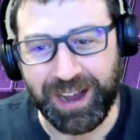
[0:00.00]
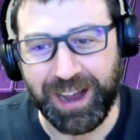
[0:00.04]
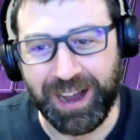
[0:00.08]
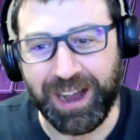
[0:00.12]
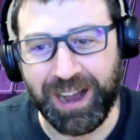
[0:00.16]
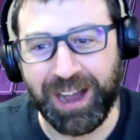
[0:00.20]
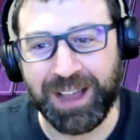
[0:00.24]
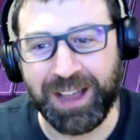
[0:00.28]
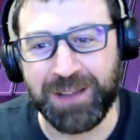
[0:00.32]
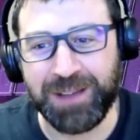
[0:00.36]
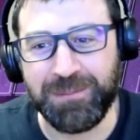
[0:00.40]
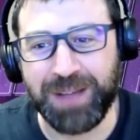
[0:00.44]

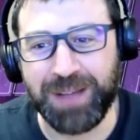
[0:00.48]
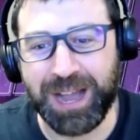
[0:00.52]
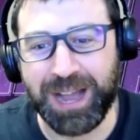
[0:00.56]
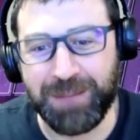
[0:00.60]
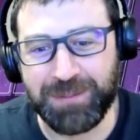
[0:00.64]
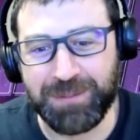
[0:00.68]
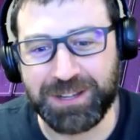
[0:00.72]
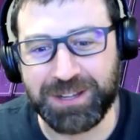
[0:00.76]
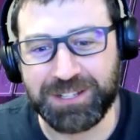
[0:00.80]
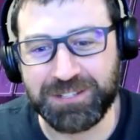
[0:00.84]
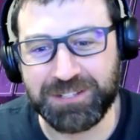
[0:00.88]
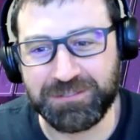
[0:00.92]
I am
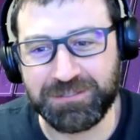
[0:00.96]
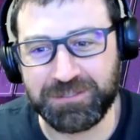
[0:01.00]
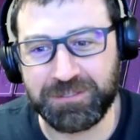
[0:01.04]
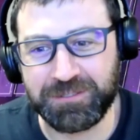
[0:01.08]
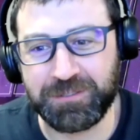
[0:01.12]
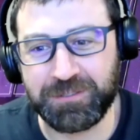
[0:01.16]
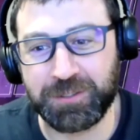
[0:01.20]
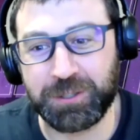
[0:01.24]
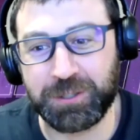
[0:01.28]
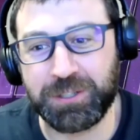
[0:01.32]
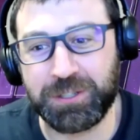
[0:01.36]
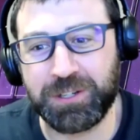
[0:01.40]
happy to
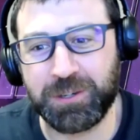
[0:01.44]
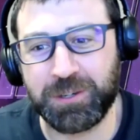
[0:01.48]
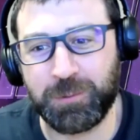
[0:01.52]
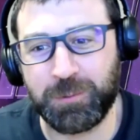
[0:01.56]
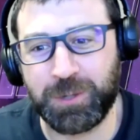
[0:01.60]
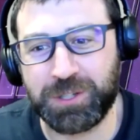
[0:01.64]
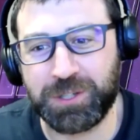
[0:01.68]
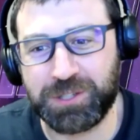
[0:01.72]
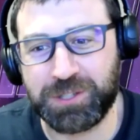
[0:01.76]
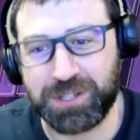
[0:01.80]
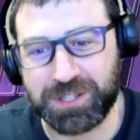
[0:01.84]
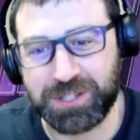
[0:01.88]
fulfill your
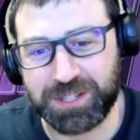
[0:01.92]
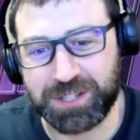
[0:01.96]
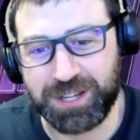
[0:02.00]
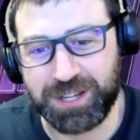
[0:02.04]
wishes,